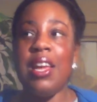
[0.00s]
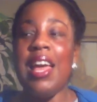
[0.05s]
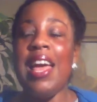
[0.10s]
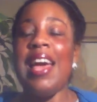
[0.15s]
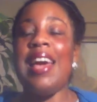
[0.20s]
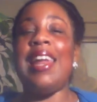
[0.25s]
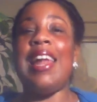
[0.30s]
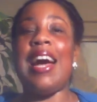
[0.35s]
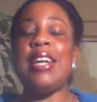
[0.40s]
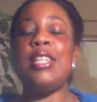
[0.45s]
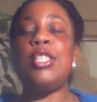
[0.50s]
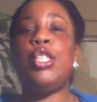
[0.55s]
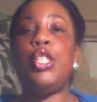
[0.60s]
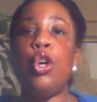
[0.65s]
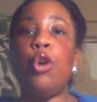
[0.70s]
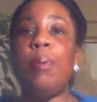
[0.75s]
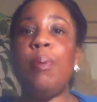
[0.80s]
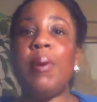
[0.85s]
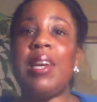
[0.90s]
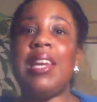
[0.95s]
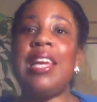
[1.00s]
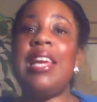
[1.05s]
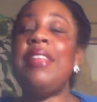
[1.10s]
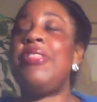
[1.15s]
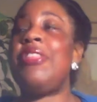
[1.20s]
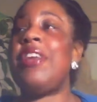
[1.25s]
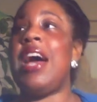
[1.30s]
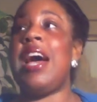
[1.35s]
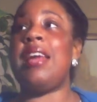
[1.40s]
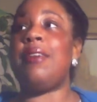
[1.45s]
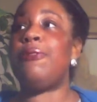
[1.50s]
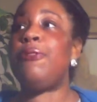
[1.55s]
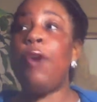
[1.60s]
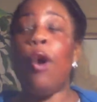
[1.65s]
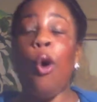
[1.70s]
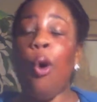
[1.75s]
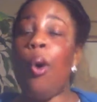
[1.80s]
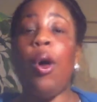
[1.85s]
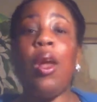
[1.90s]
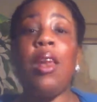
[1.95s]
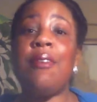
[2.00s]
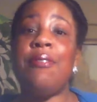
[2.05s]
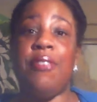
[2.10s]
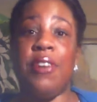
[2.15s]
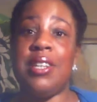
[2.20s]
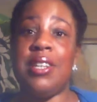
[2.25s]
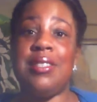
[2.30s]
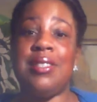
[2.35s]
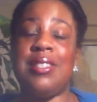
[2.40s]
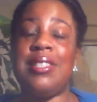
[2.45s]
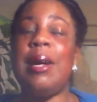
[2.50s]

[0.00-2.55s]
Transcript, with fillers: And I do believe that for all of us,